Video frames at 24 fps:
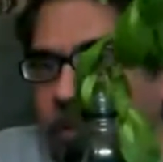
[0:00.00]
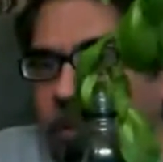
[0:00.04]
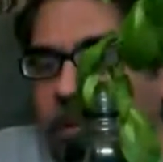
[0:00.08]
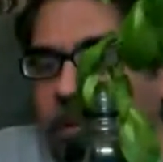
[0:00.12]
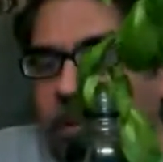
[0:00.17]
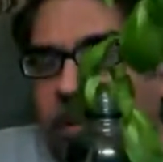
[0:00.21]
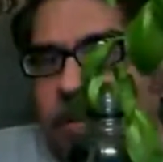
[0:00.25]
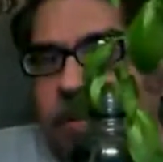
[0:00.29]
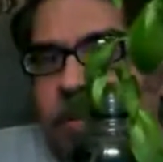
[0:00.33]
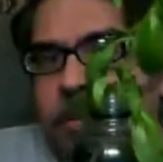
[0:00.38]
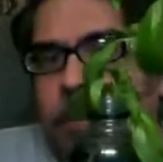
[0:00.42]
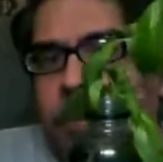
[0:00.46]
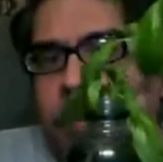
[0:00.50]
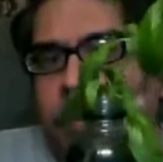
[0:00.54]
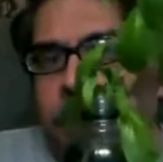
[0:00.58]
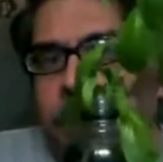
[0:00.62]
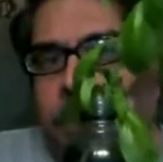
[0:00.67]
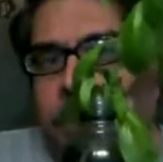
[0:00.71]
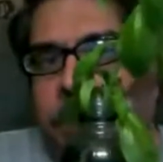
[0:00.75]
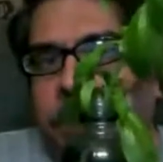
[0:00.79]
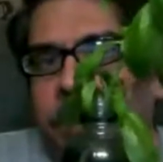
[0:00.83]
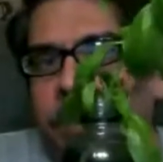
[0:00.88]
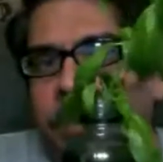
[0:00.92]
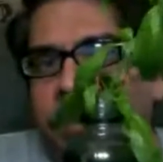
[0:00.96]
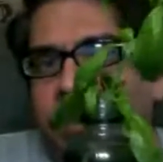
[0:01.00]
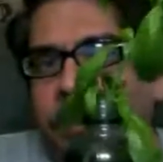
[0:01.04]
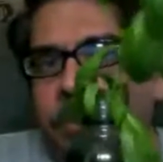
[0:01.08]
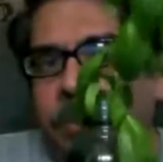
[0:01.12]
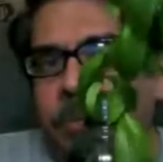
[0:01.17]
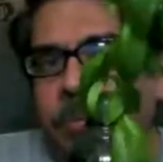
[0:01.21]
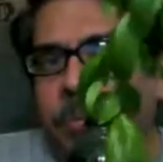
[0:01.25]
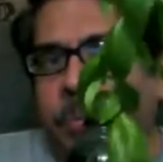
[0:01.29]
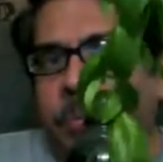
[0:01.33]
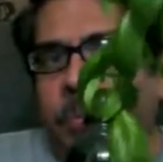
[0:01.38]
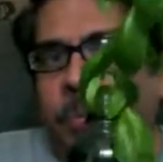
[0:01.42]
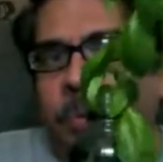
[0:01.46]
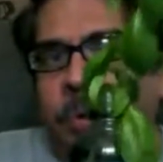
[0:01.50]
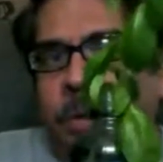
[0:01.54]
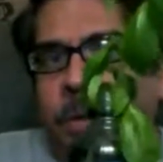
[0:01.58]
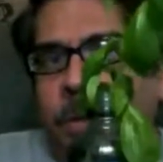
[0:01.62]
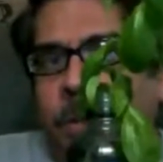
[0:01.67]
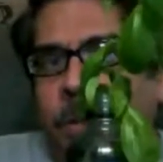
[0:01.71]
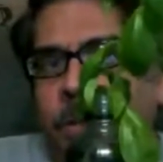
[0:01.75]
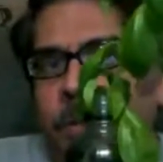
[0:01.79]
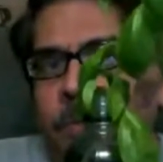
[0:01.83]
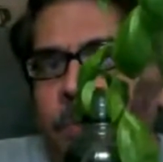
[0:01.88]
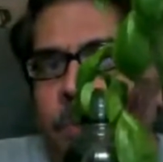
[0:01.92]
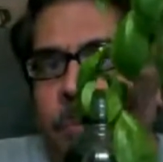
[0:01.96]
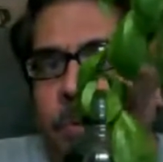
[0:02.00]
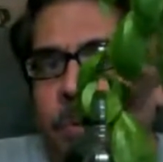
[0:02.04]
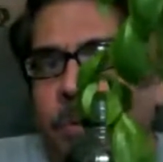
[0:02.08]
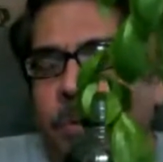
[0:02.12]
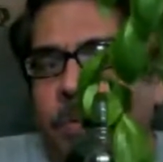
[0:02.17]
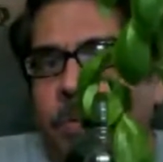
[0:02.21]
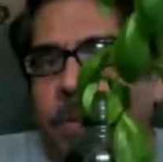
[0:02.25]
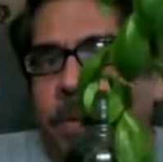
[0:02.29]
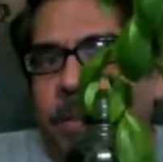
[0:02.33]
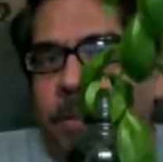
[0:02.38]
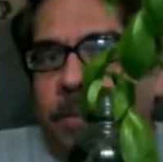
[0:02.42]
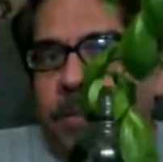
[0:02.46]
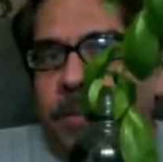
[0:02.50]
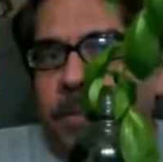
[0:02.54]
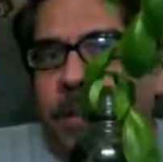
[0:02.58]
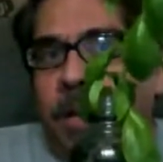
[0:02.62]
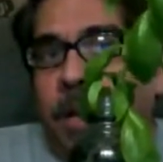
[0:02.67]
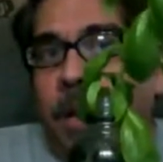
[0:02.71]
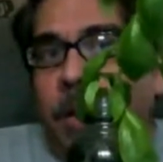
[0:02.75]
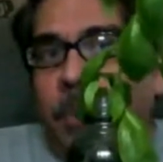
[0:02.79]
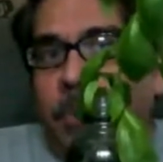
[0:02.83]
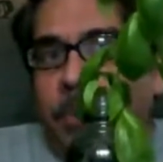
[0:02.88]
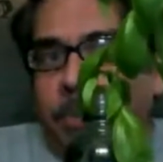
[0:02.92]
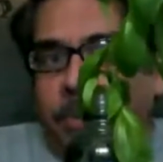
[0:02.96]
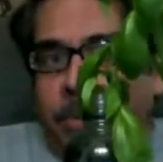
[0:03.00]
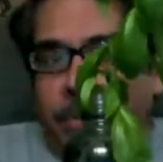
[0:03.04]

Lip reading: it's growing, but it's just in one direction up.